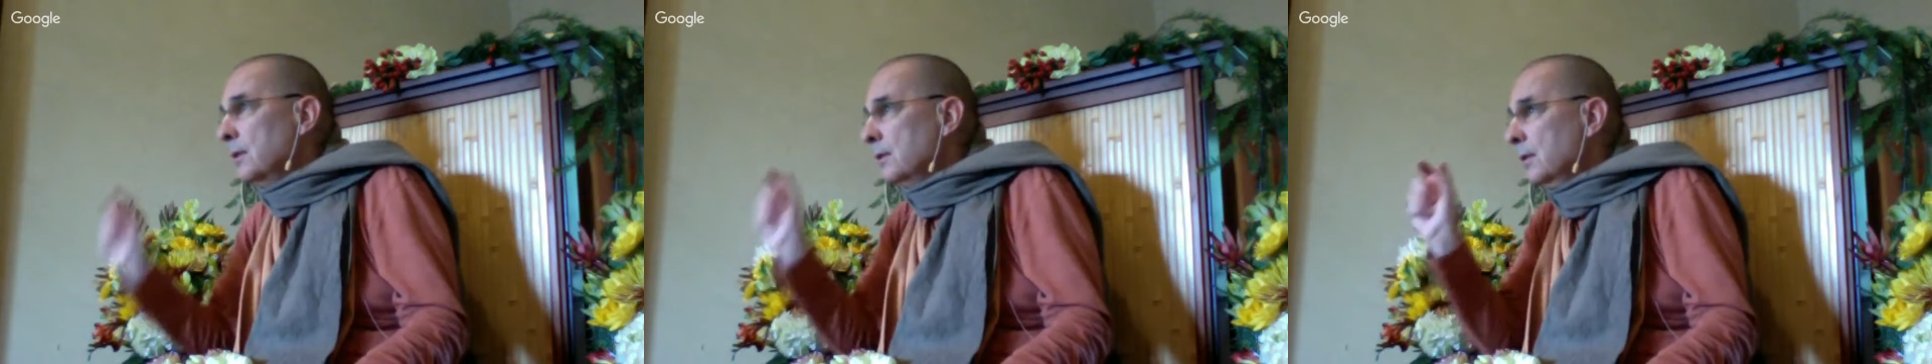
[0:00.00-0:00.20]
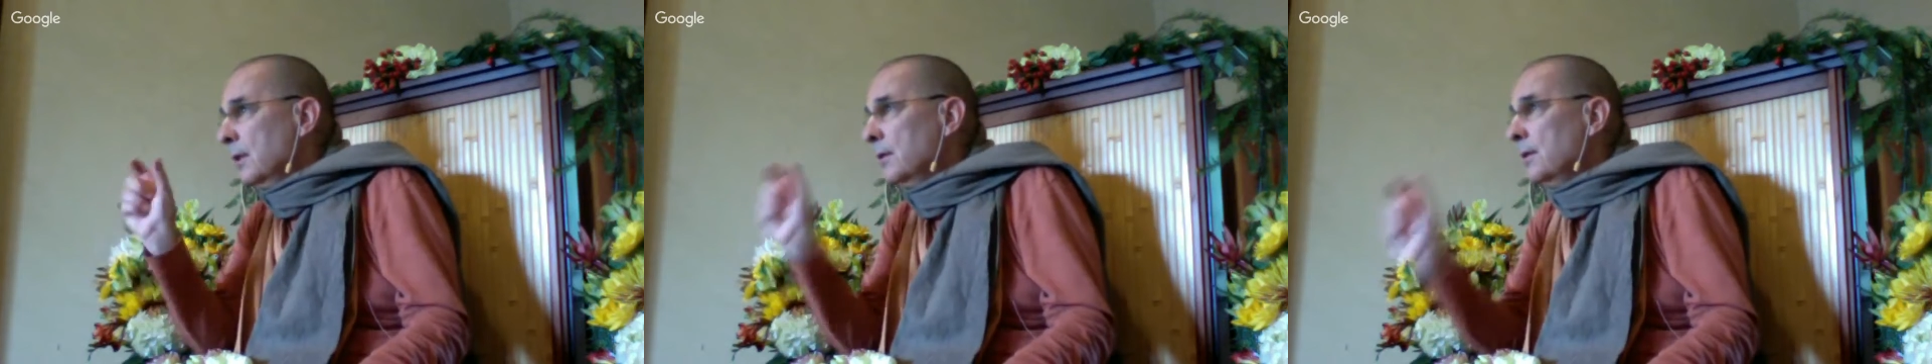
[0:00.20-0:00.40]

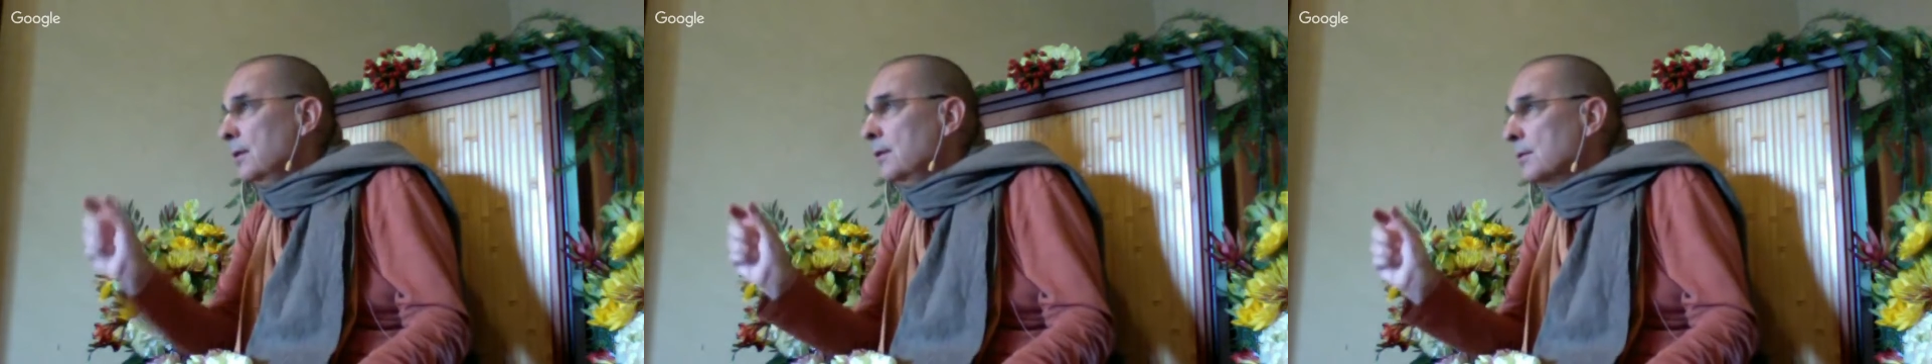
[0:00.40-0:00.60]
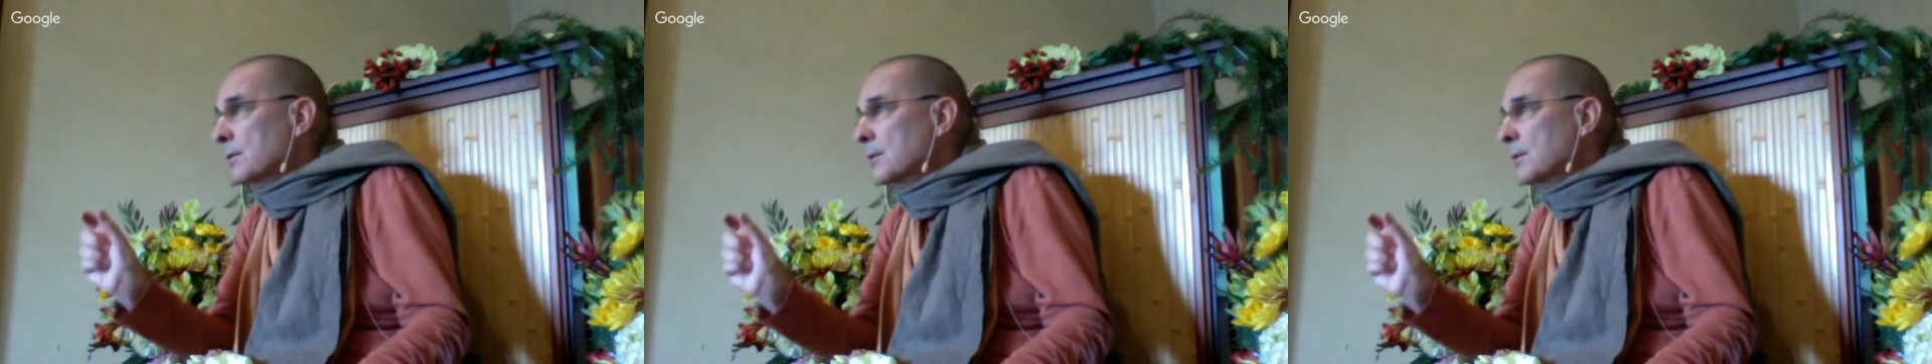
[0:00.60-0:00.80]
I think
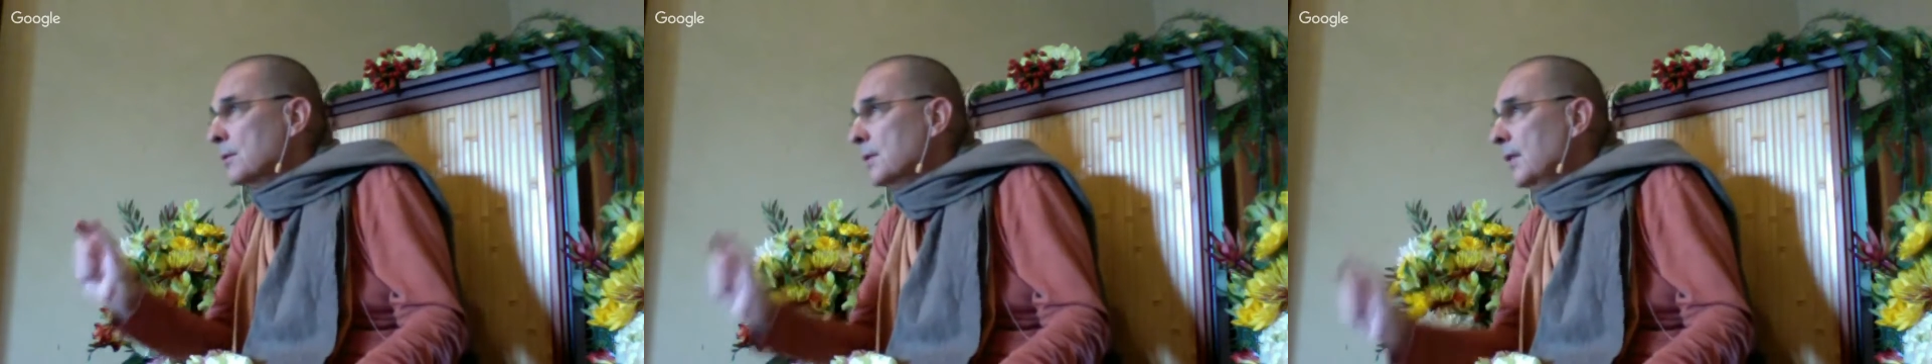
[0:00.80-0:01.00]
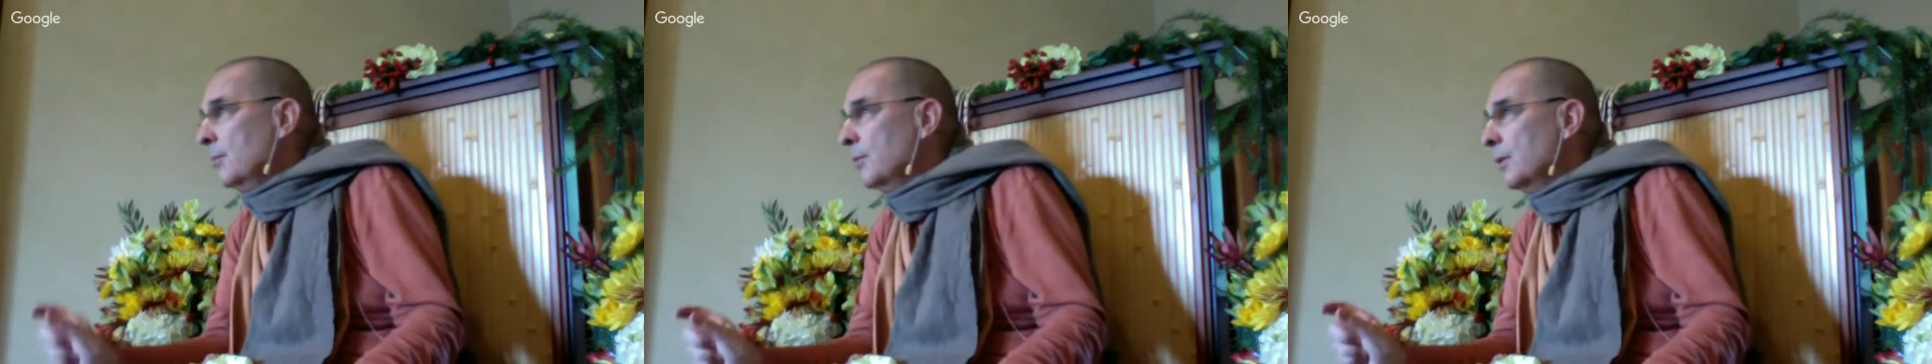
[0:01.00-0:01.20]
there's a
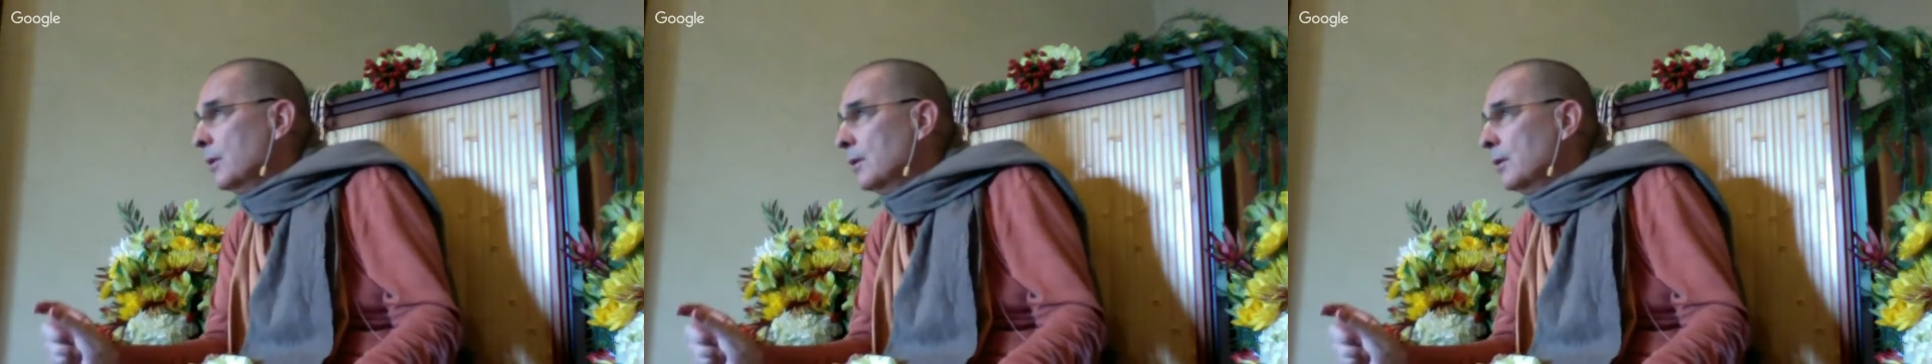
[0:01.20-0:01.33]
stamp there.